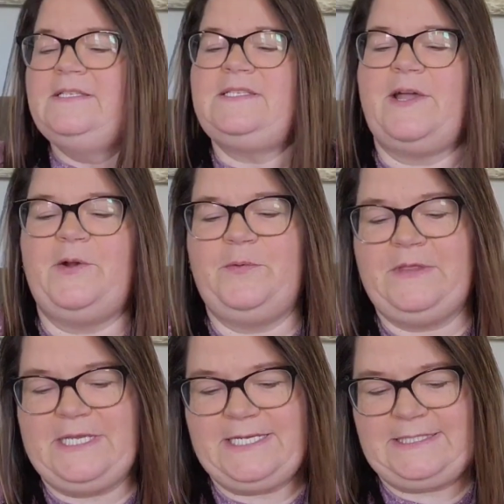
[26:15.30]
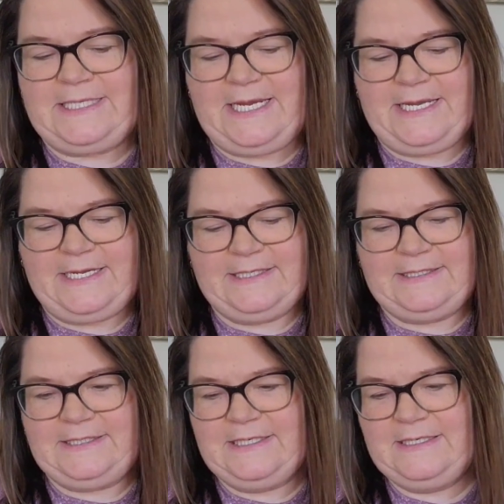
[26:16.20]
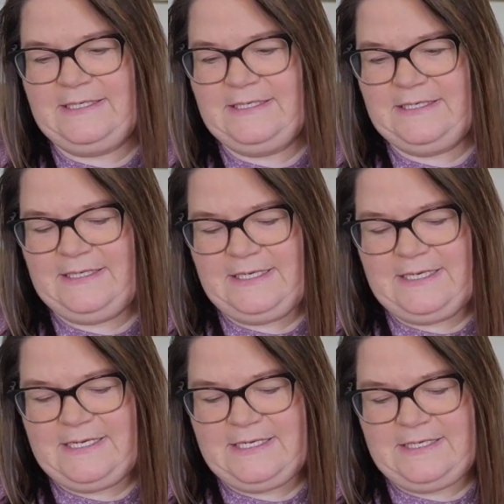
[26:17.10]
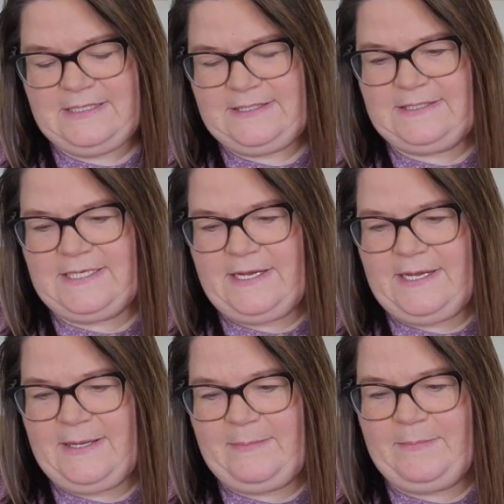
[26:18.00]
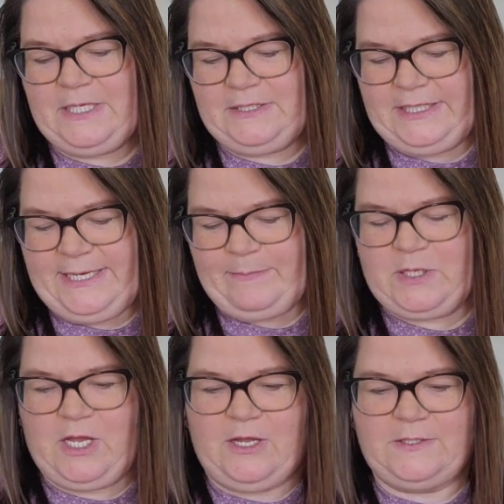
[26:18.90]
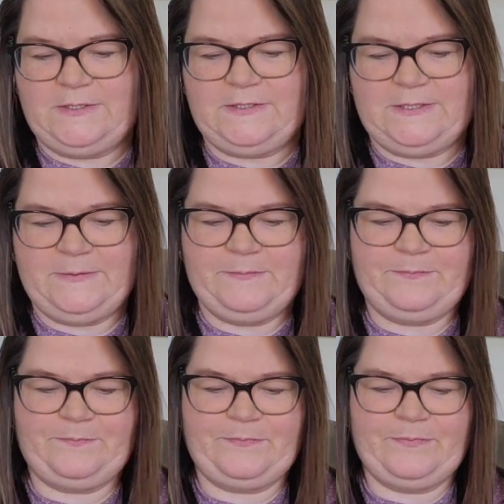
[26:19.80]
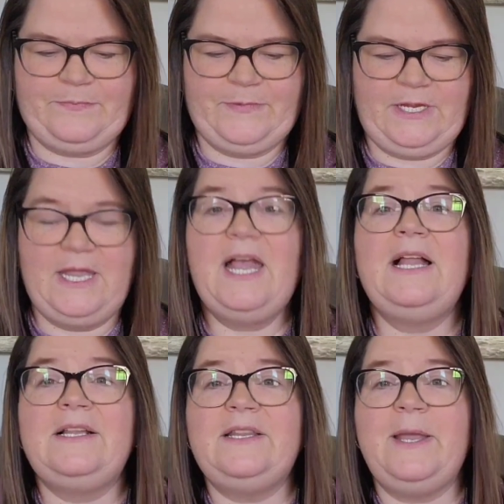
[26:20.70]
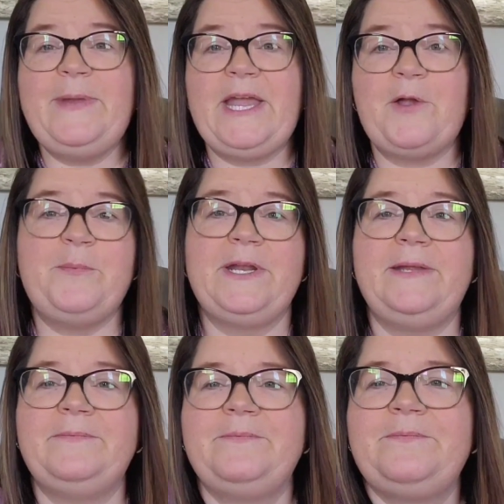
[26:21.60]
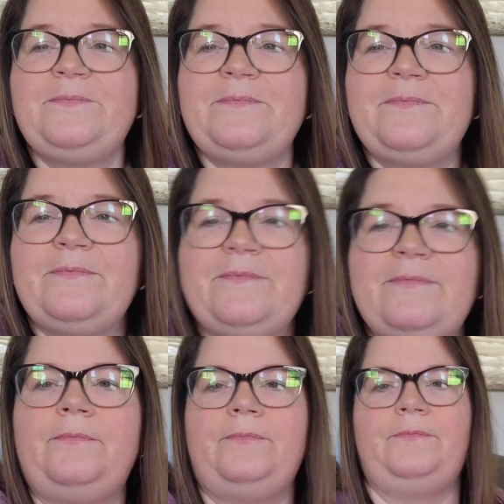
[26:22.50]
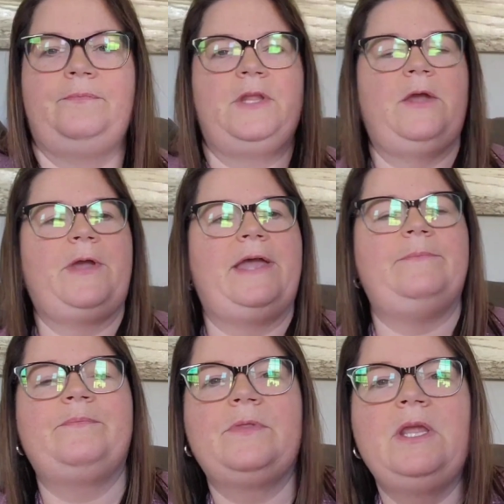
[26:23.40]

So this is some lip gloss. Let me open it. Okay.